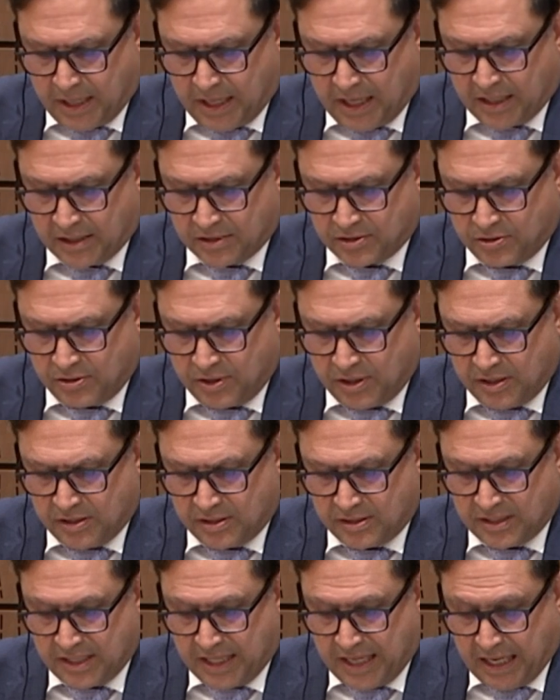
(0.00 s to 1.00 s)

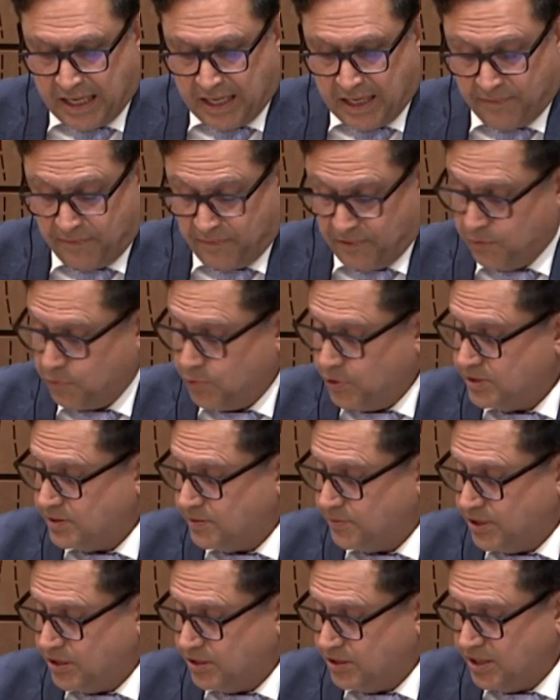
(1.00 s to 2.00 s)
actually say, if it was
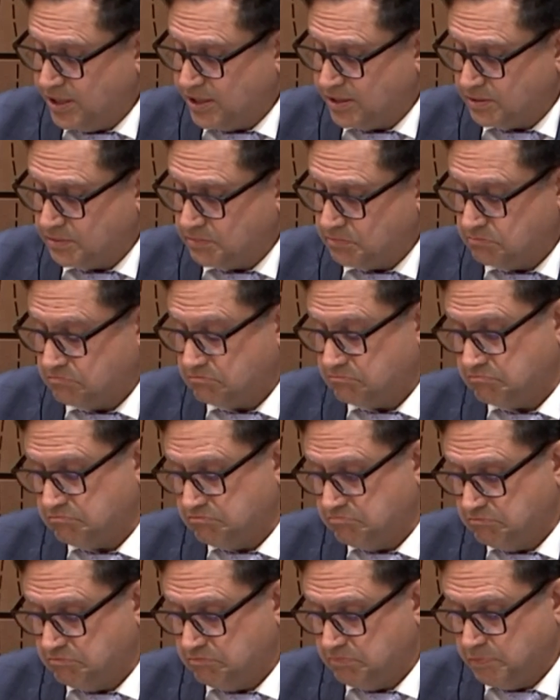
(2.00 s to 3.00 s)
about this,
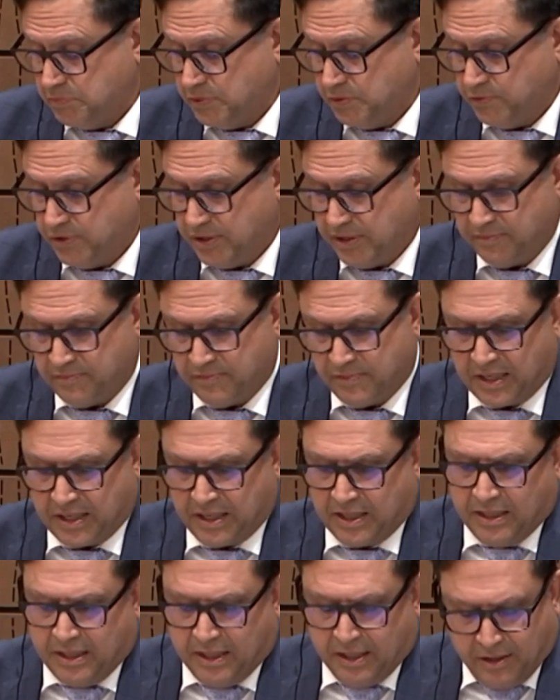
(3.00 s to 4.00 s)
we would
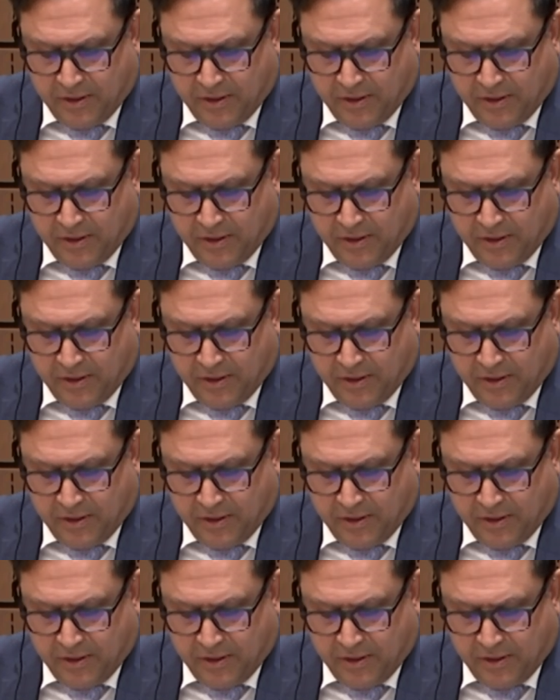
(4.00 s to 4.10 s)
have